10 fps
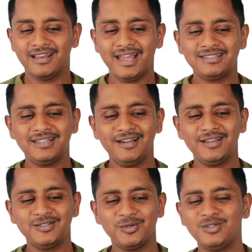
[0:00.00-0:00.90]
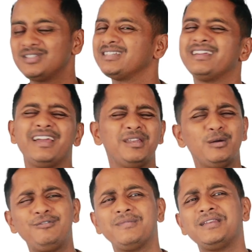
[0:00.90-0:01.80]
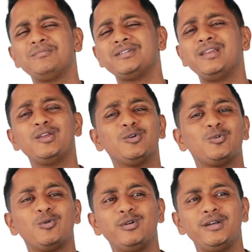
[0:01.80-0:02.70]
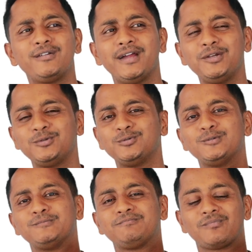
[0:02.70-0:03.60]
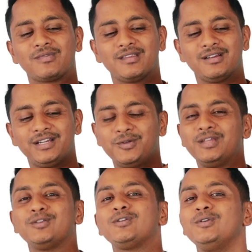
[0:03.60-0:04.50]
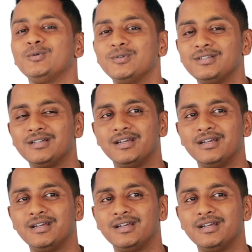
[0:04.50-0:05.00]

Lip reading: Lexical resource, enough man, I am telling you, don't try to include